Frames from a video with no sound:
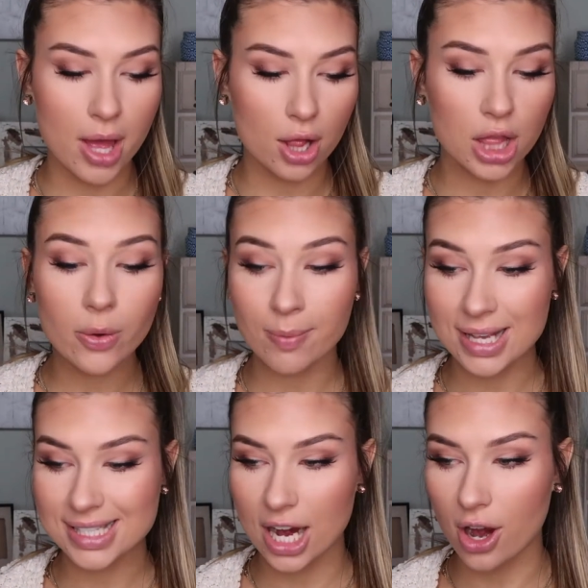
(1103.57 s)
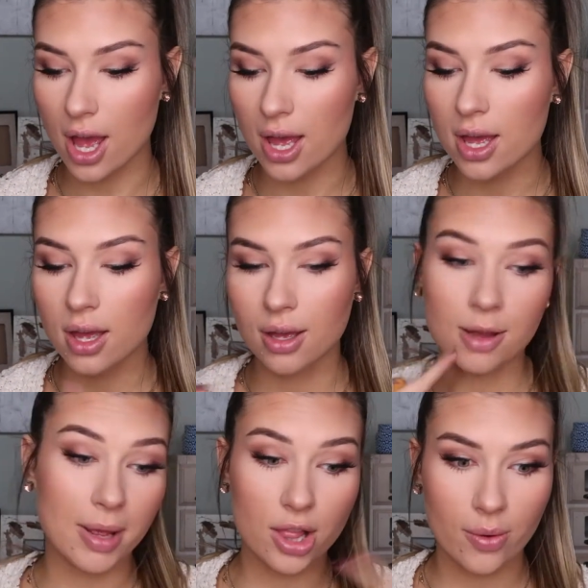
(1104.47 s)
lower mascara
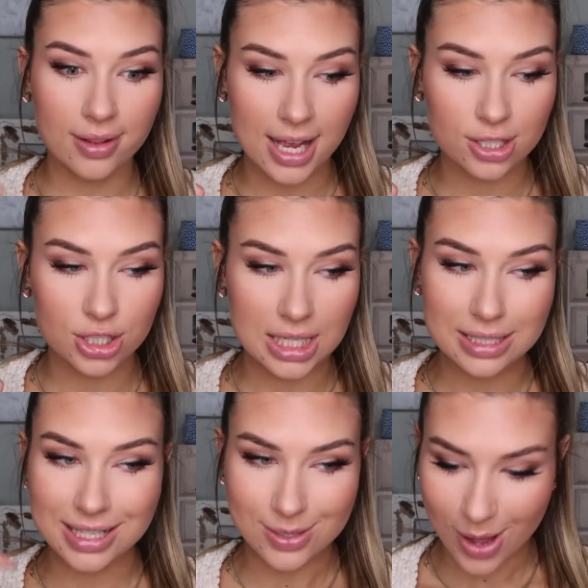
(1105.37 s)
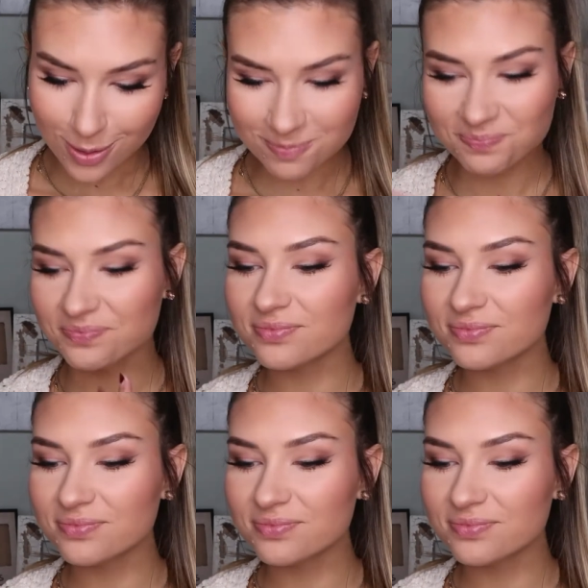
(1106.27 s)
on my lower lashes as well.